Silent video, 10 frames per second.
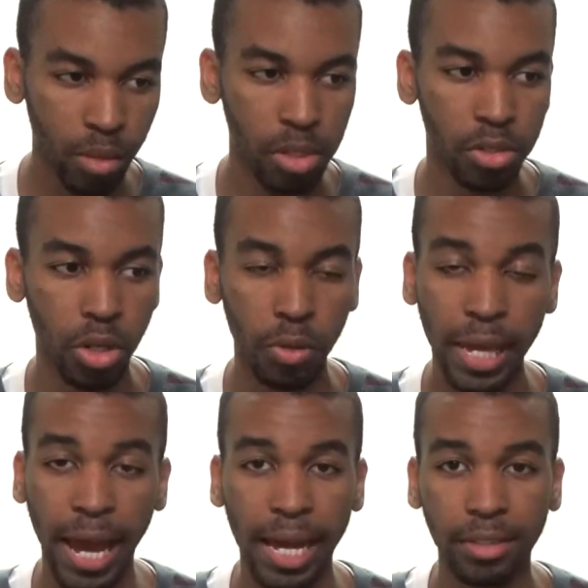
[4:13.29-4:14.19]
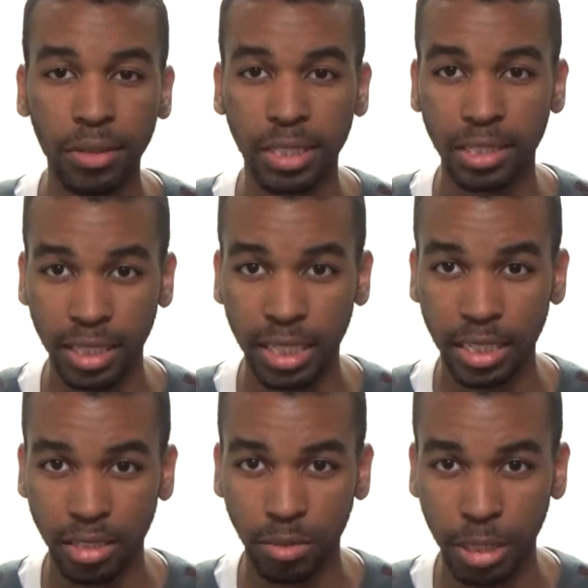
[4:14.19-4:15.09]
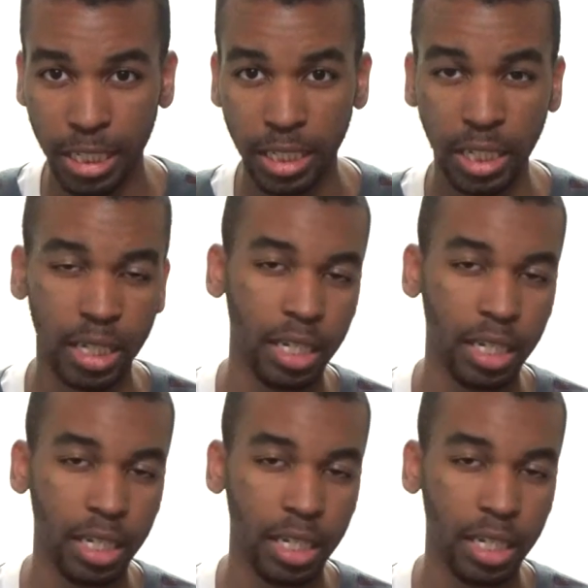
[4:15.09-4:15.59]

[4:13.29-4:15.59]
So yeah, you can send it to me